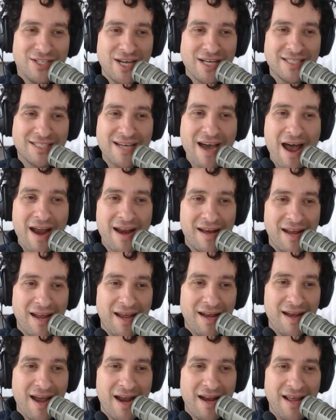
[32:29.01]
just got it
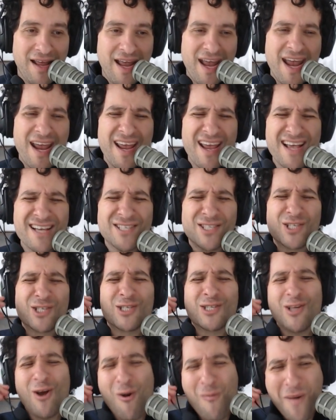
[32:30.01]
in, and it is
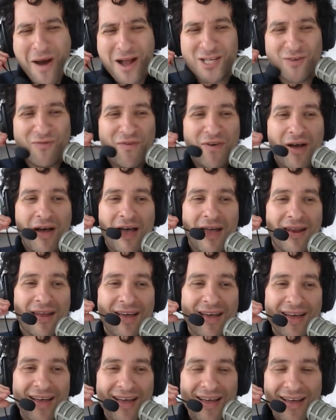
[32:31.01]
so much fun.